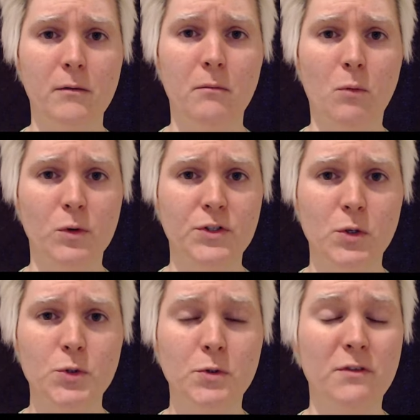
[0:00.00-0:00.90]
more
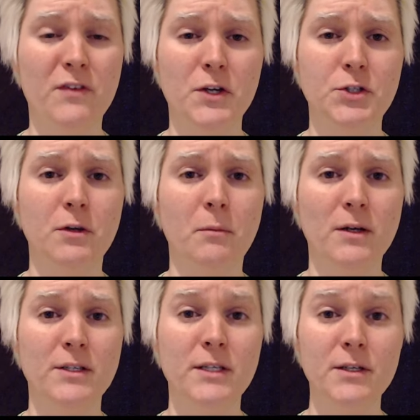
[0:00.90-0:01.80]
social division among
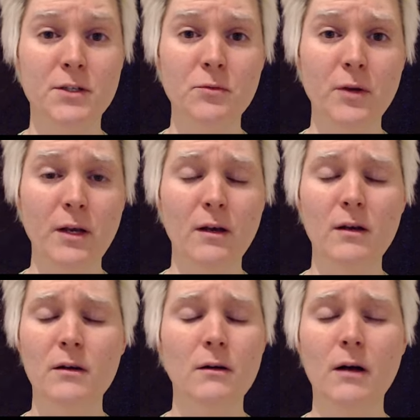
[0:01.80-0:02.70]
citizenry?
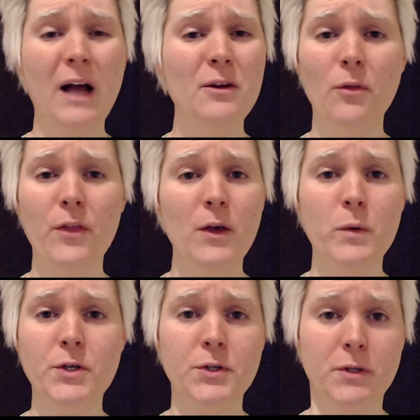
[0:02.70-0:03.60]
I don't think
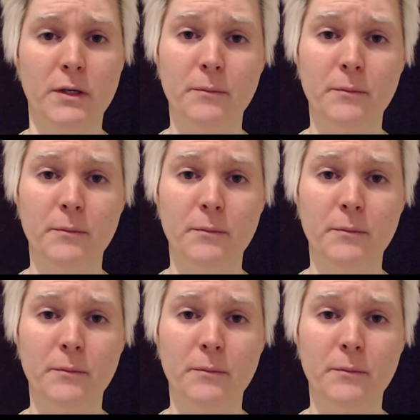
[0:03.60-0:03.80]
we should.